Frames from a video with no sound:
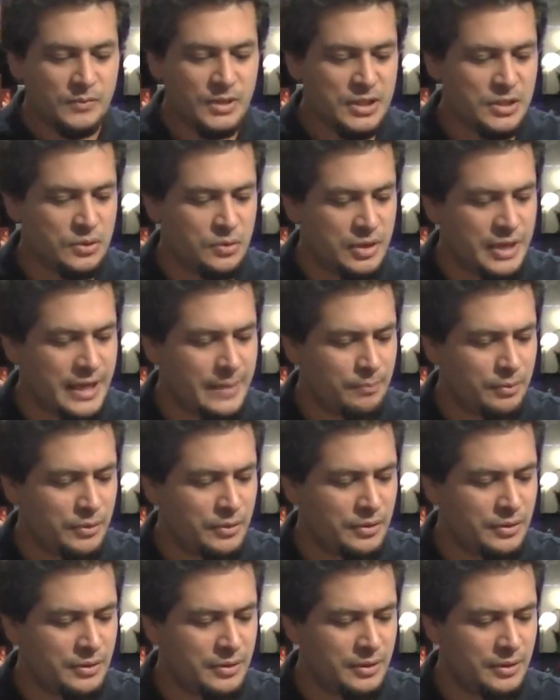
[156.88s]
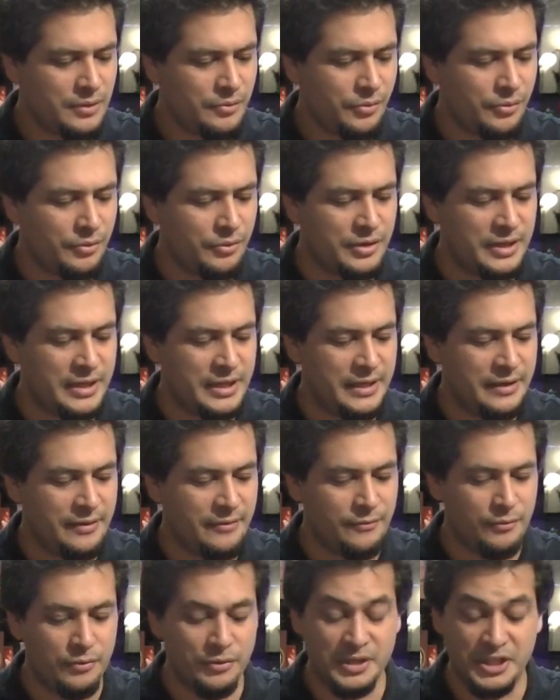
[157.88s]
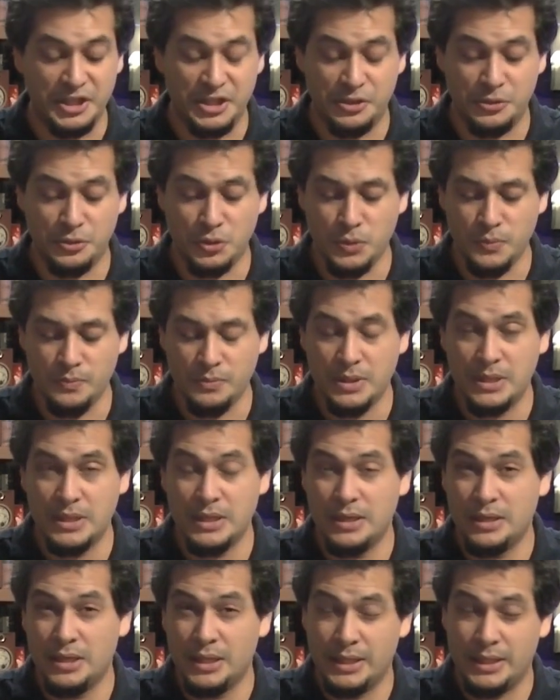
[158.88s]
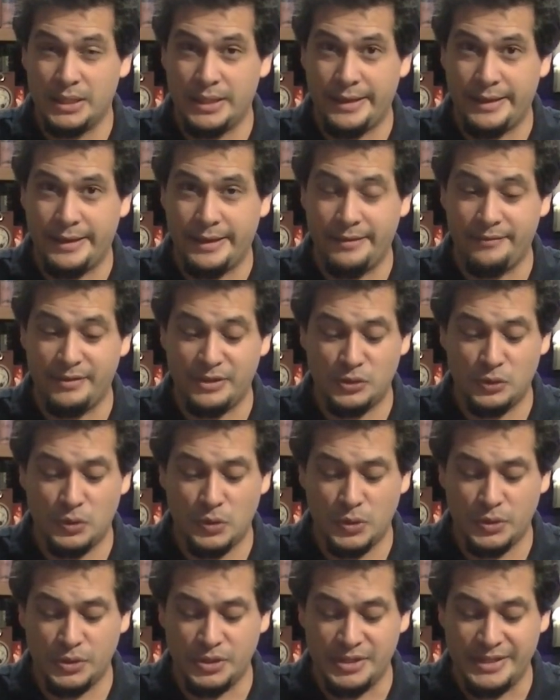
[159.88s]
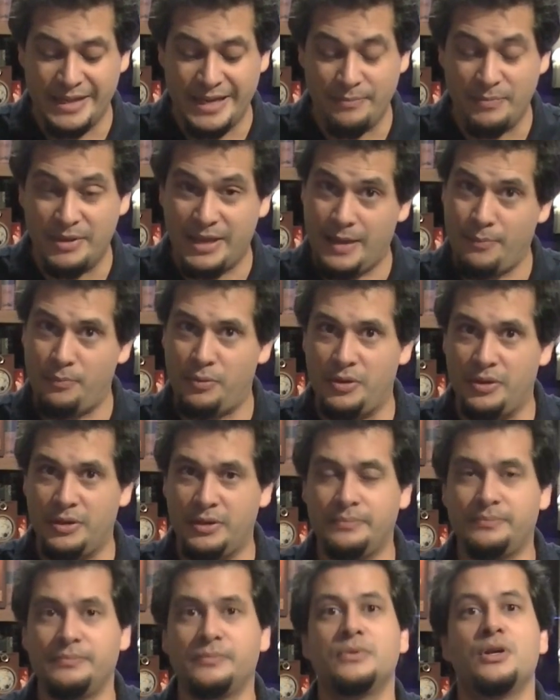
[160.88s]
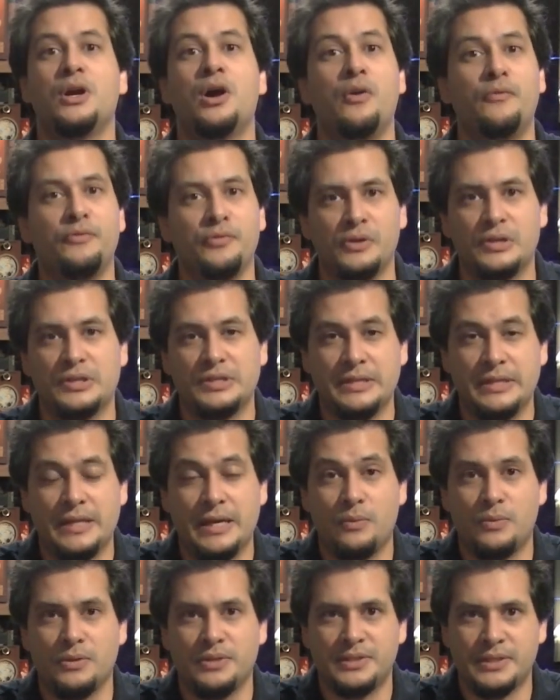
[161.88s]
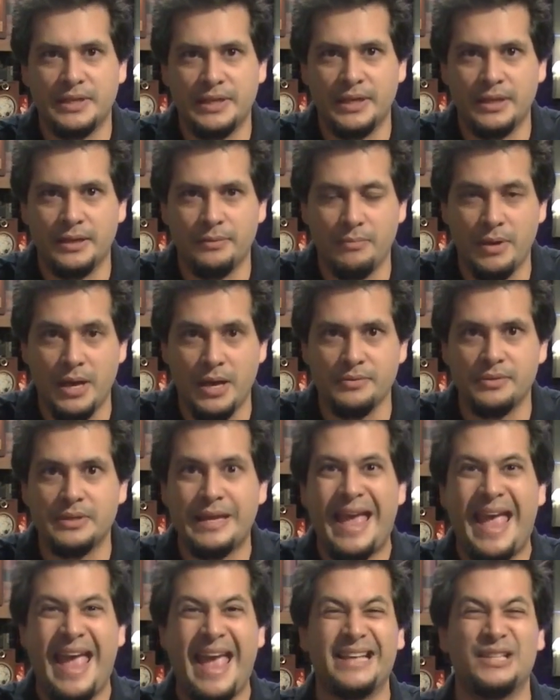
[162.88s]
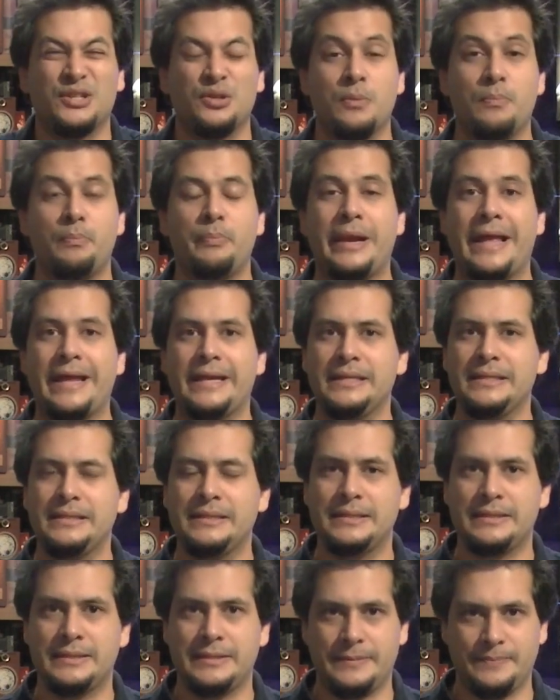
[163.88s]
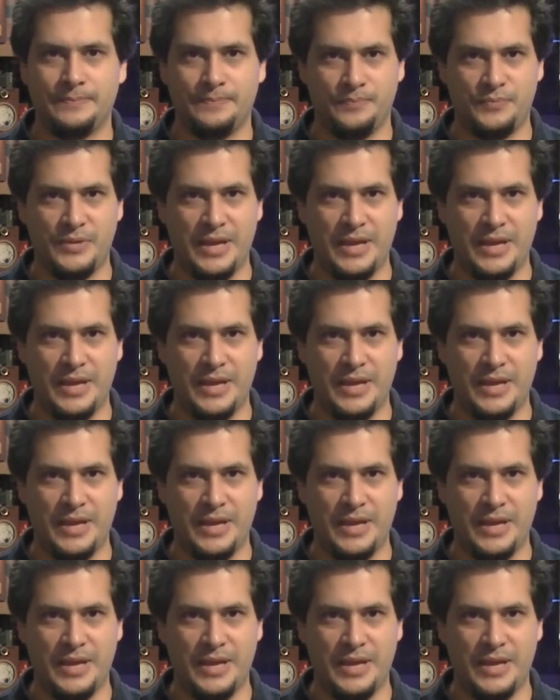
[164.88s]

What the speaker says: So Kepler 3042. If I saw the name Kepler, obviously I was thinking about exoplanets.